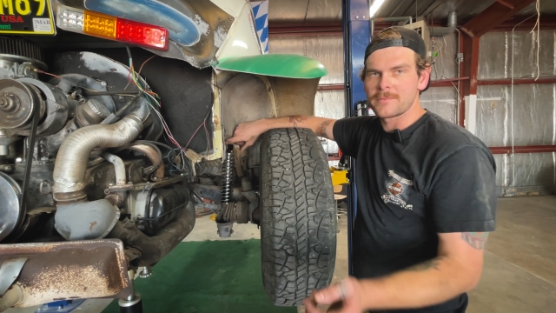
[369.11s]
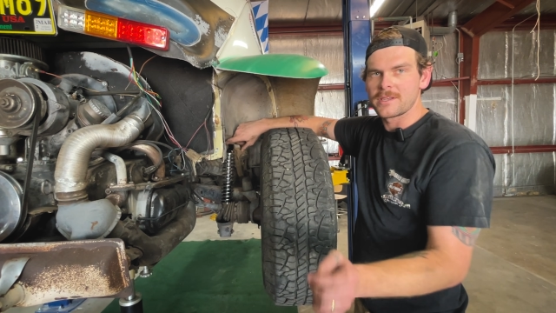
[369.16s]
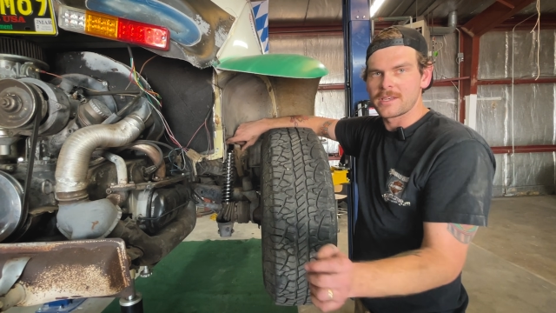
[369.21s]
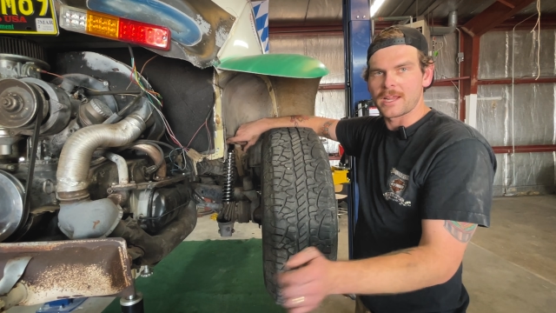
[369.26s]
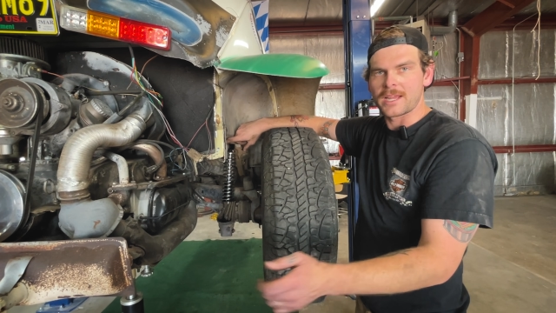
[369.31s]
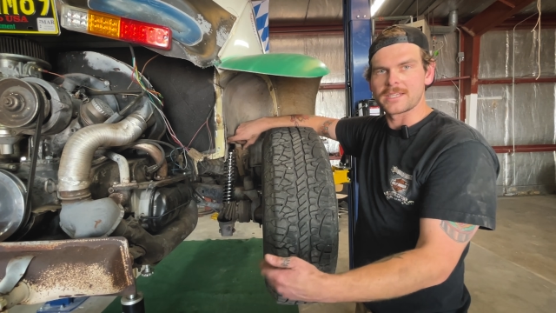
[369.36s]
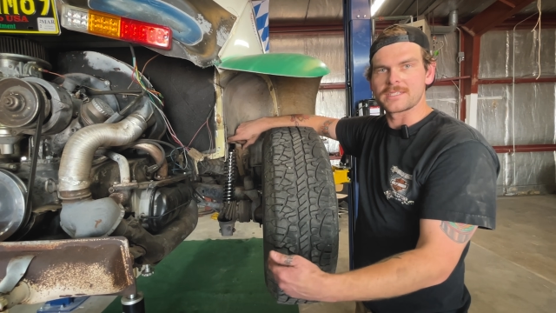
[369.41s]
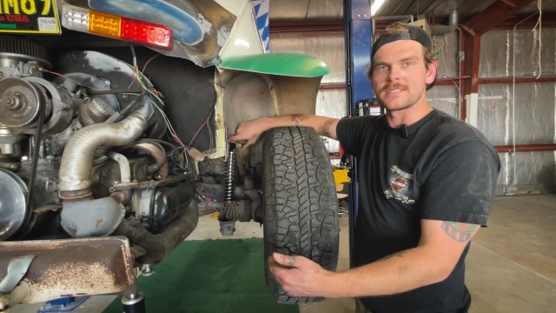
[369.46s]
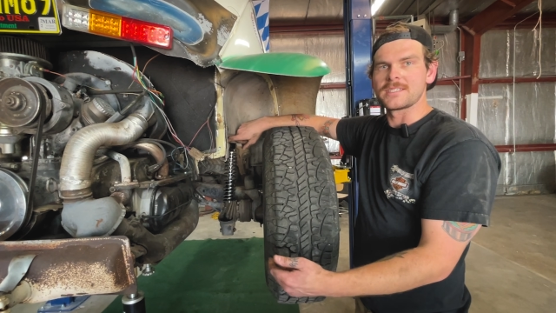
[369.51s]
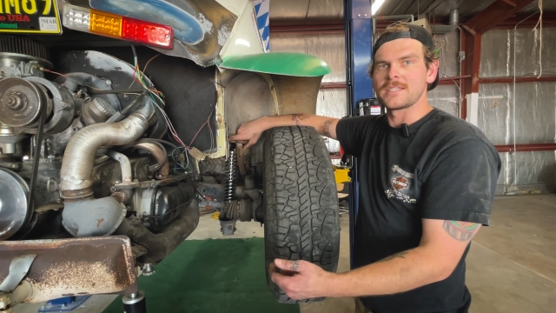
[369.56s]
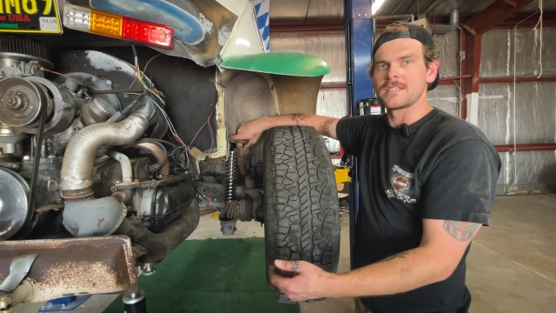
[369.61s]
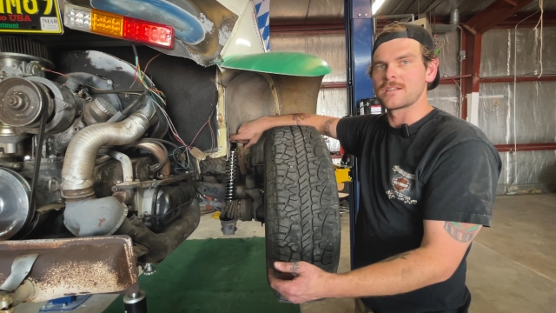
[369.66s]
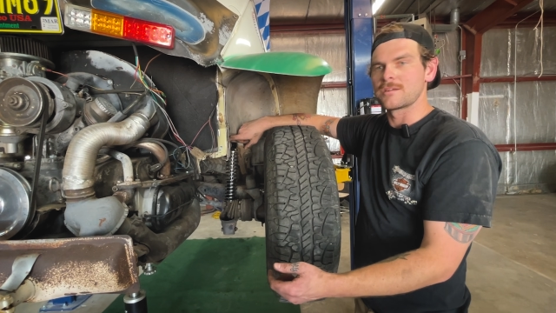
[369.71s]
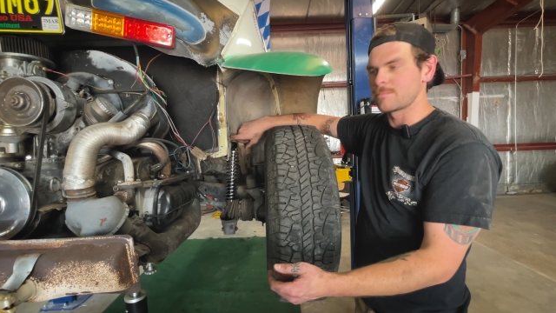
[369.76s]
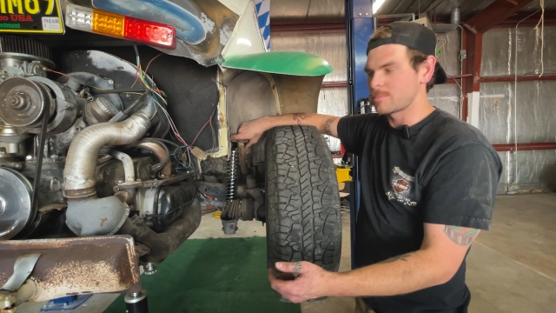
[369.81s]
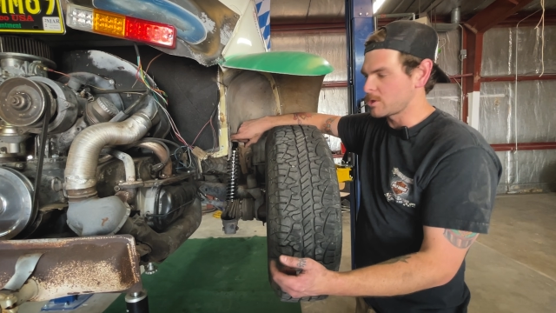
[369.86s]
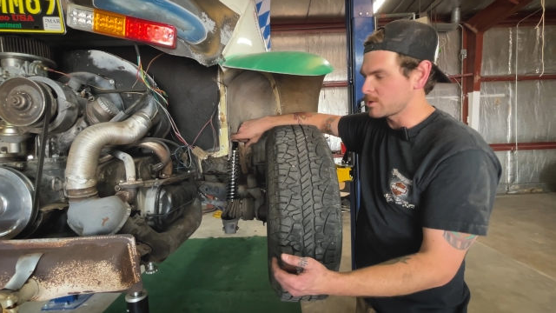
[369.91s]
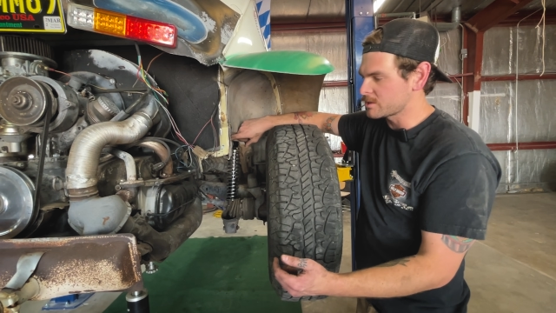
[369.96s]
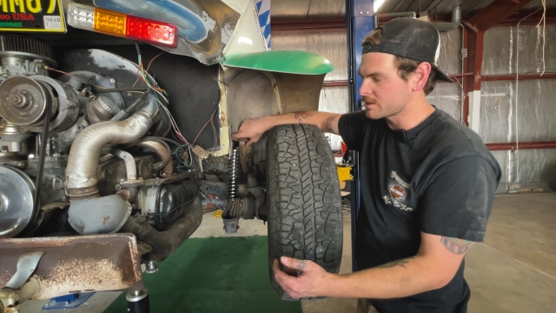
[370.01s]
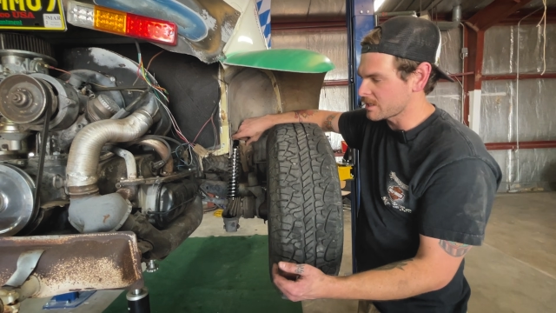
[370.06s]
19 on
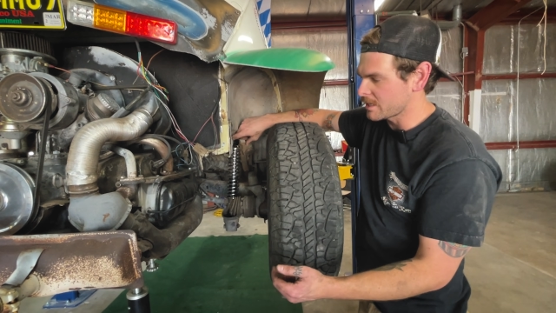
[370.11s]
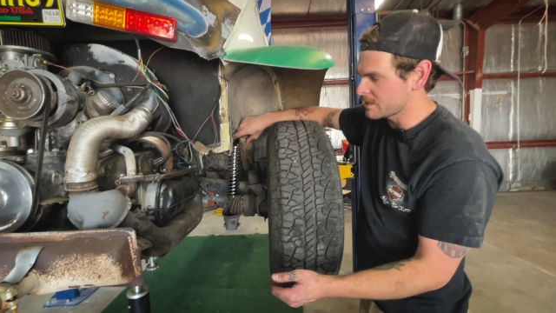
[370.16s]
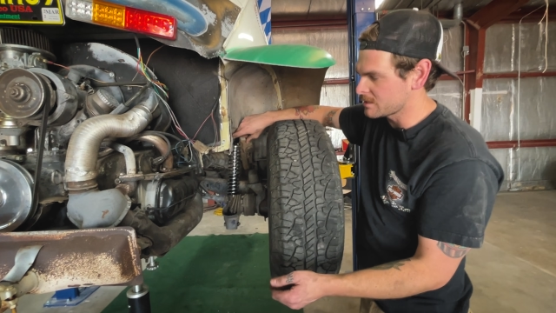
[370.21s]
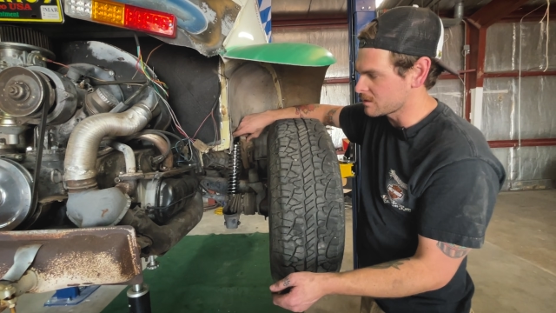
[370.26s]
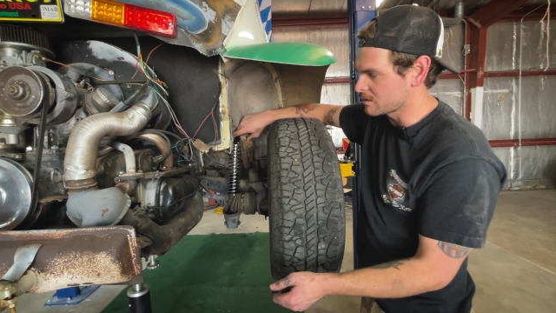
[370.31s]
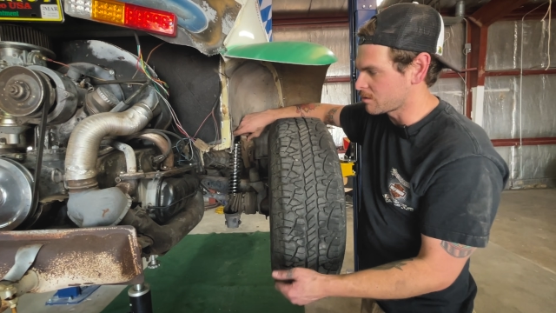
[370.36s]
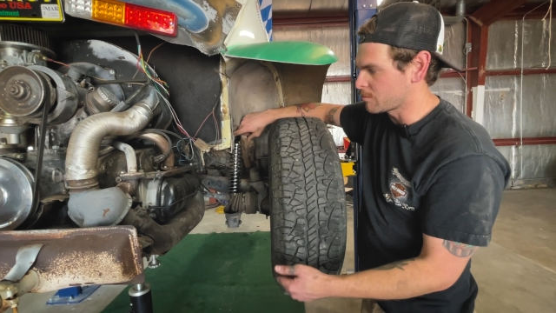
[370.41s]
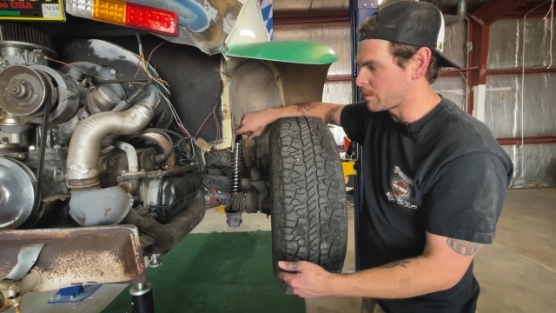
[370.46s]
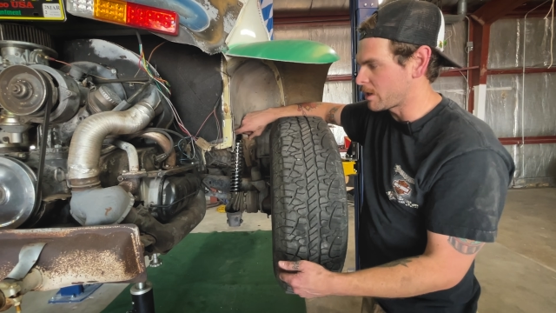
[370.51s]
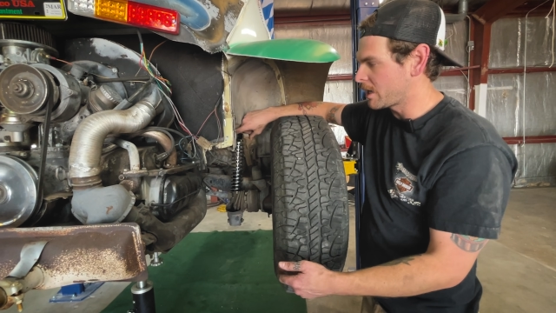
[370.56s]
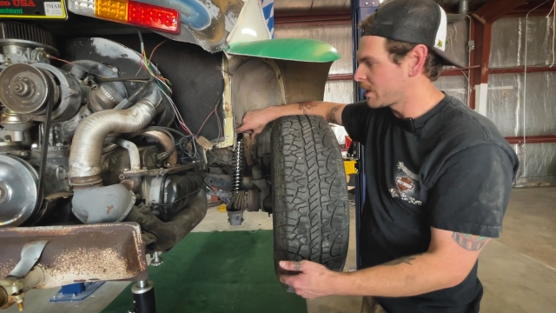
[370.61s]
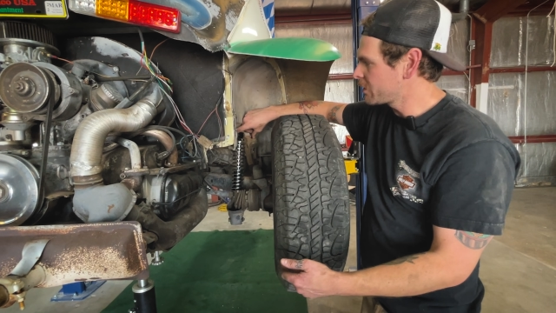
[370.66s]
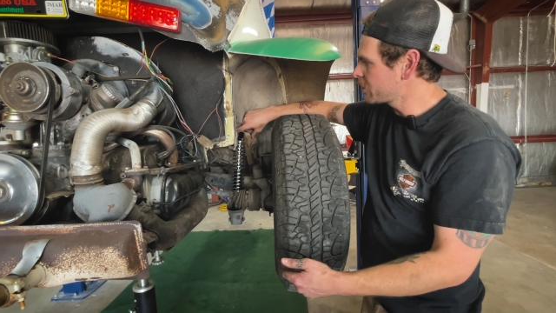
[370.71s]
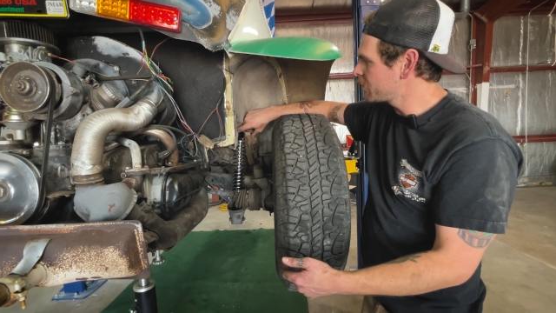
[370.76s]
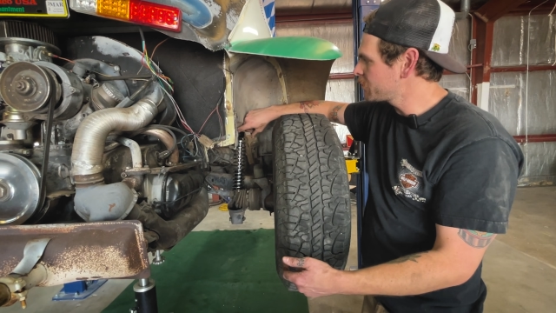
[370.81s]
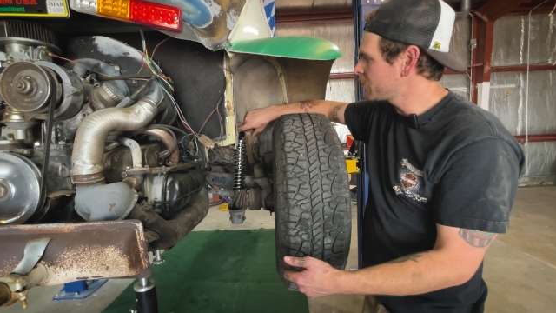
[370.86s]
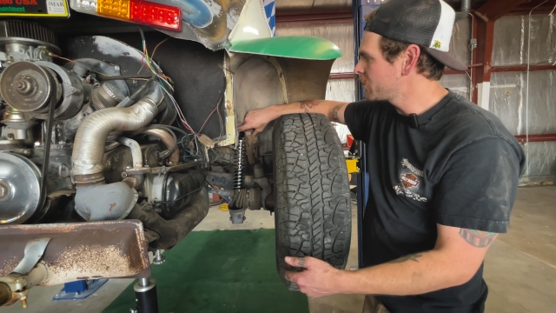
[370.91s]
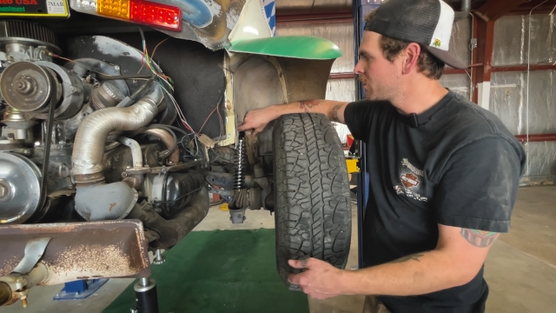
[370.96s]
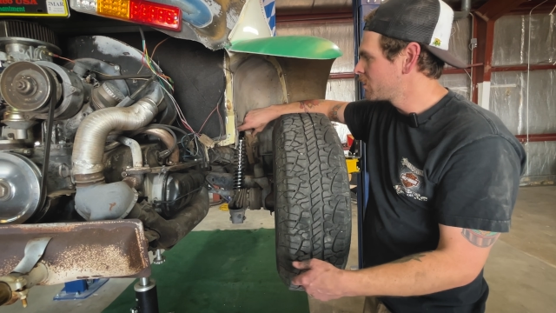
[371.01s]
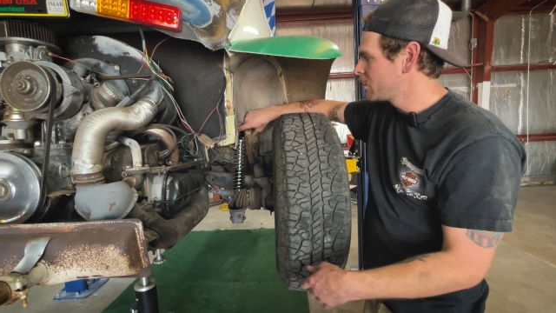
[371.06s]
both sides on the
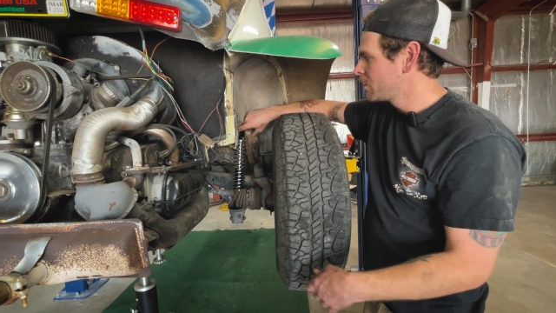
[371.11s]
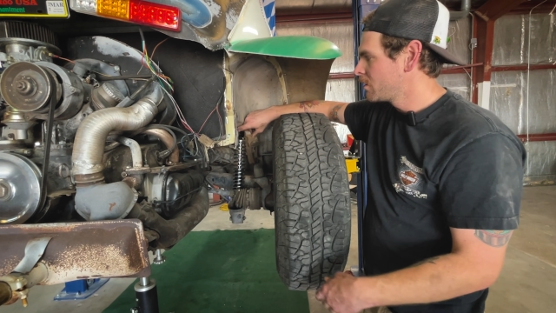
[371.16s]
bottom,